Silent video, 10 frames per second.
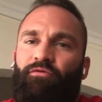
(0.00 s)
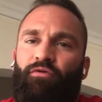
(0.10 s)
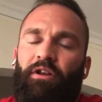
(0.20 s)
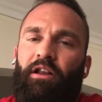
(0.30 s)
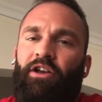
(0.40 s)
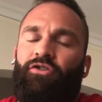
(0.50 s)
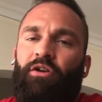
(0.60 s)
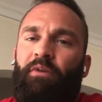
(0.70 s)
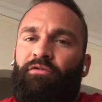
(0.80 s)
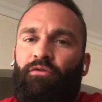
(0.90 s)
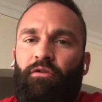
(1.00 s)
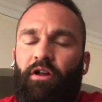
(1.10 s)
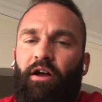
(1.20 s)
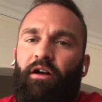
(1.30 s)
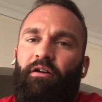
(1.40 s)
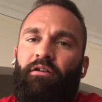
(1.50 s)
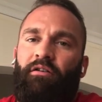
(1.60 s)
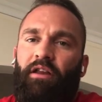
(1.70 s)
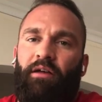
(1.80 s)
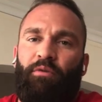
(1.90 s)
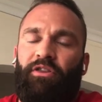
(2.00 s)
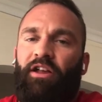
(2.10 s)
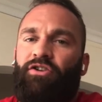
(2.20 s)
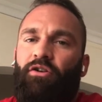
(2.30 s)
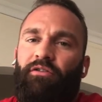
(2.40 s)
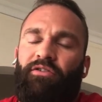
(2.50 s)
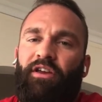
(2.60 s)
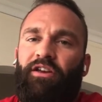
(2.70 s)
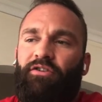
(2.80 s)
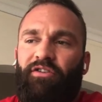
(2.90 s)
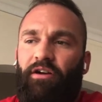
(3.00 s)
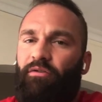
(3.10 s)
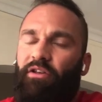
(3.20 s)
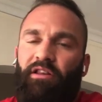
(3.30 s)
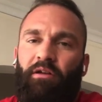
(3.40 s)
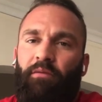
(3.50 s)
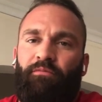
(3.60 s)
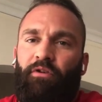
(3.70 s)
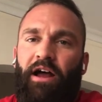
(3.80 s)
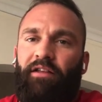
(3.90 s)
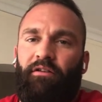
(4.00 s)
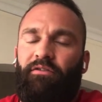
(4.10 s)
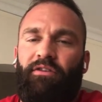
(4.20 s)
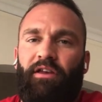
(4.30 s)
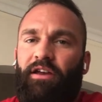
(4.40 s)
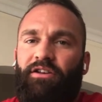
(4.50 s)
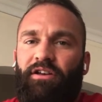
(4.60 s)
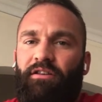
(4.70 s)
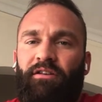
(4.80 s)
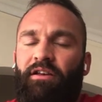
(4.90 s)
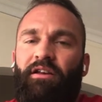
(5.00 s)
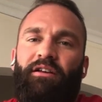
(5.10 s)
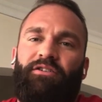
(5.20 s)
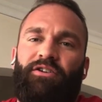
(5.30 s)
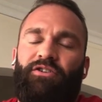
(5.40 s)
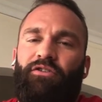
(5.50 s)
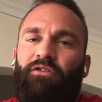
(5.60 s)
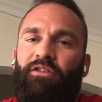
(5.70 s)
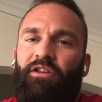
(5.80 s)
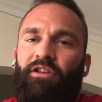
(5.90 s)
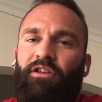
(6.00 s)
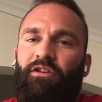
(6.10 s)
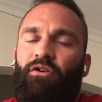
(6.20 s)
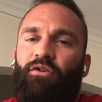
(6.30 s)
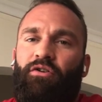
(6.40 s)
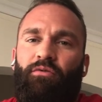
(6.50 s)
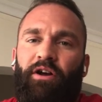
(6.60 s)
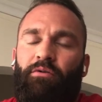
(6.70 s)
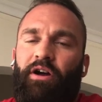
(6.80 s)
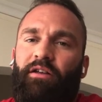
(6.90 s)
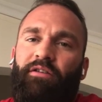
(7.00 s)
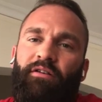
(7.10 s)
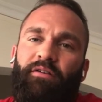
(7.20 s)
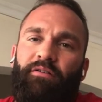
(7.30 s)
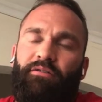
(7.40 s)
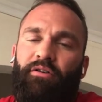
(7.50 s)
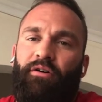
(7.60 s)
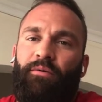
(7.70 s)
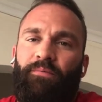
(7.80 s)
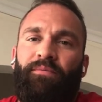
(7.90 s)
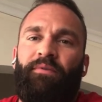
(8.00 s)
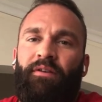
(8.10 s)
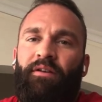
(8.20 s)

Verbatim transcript: fully, like, showing my full uh, like potential on stage because right. I was ending up flat on stage and just yeah. didn't, didn't look quite right. So, so